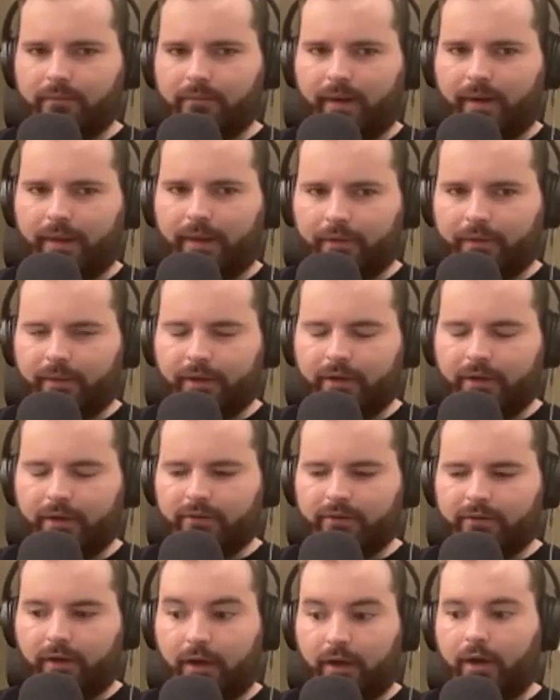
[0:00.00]
rather than
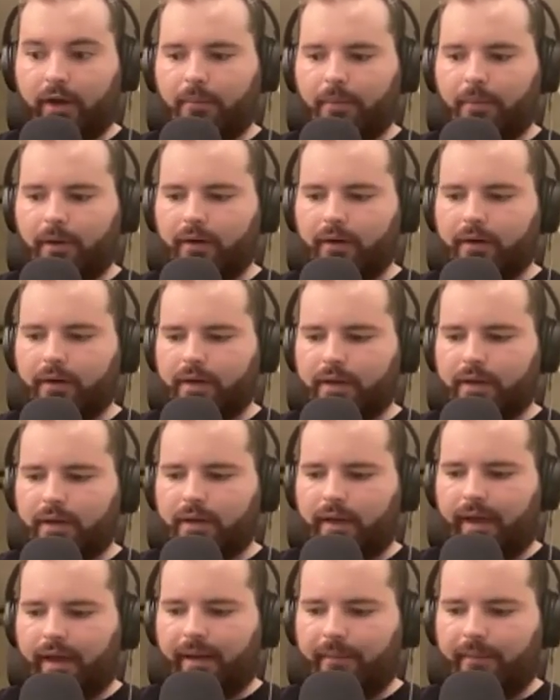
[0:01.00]
just a number
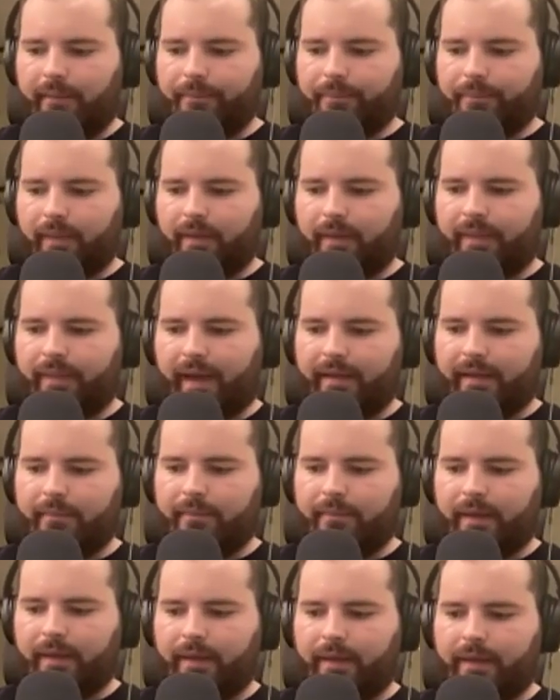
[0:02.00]
that can
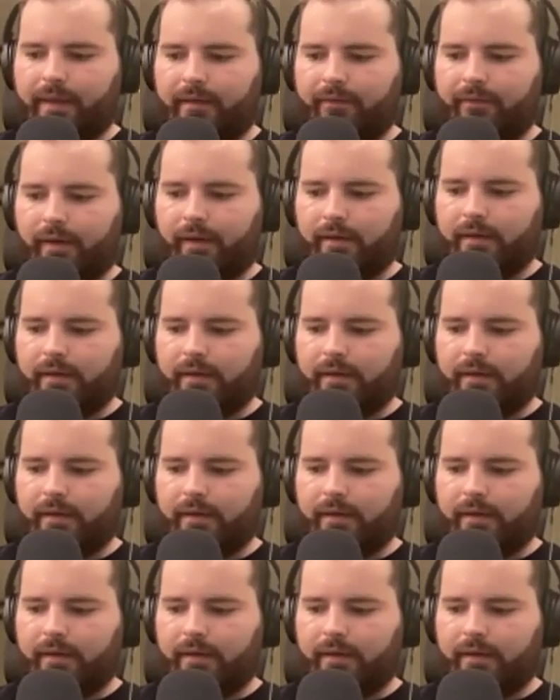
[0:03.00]
be given.